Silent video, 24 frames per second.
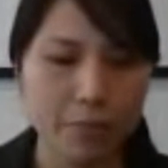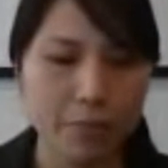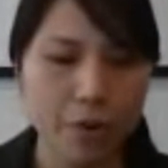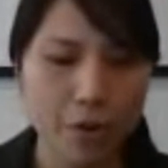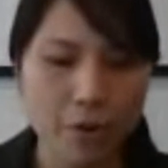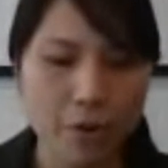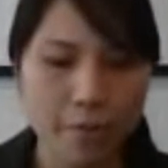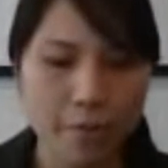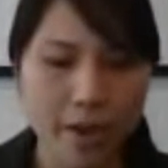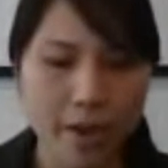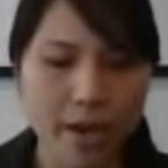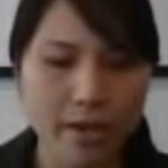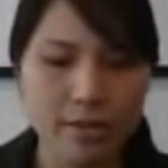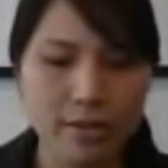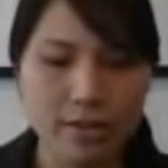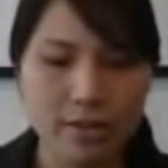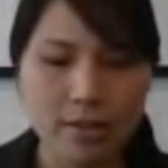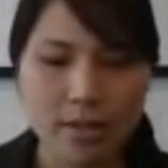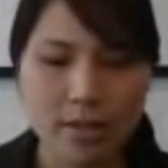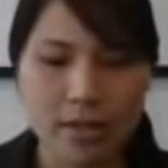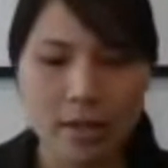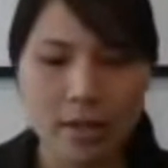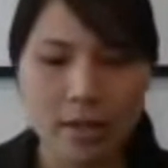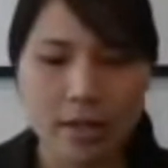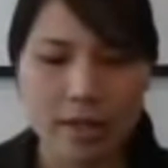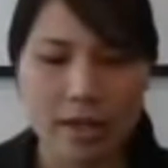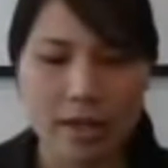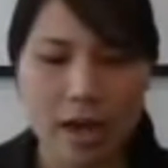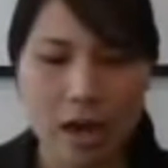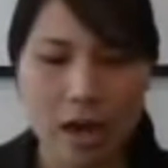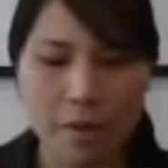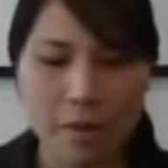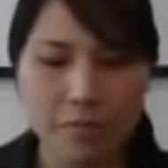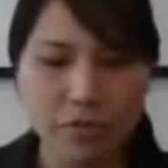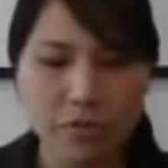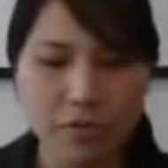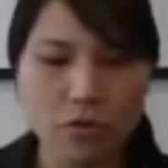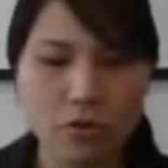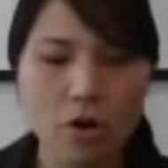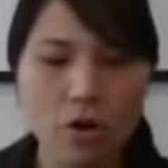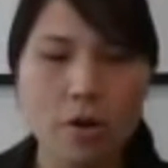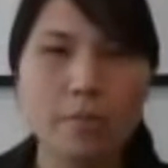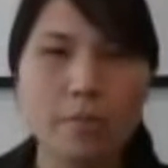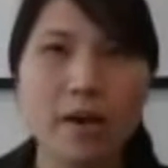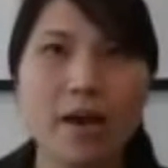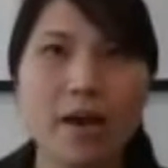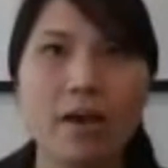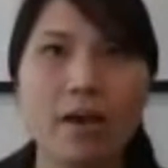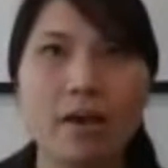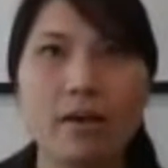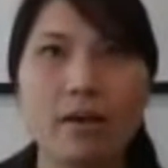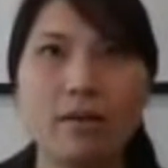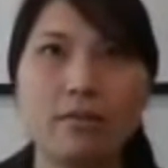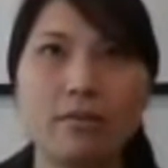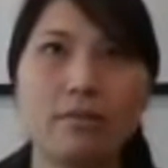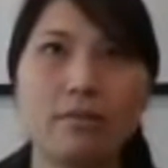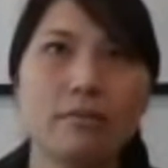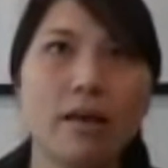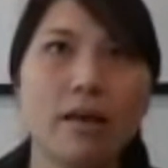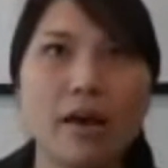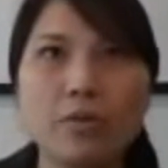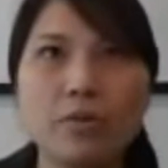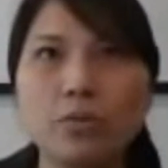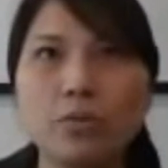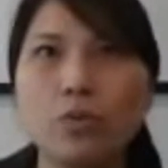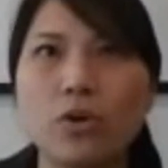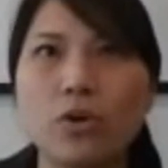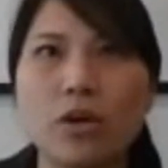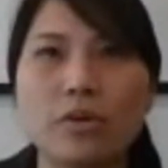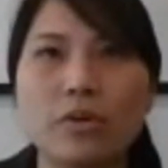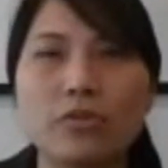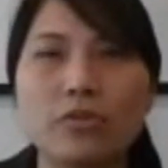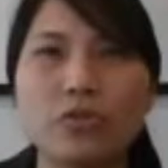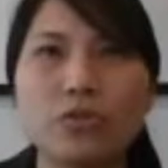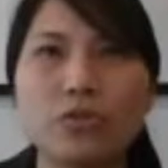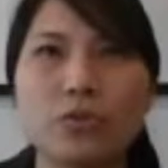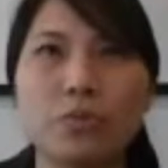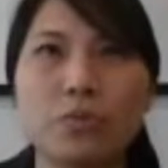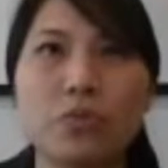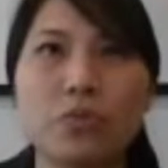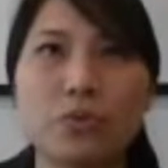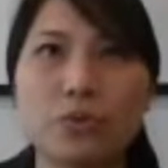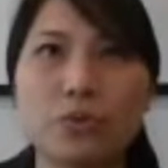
Probate comes from a Latin word to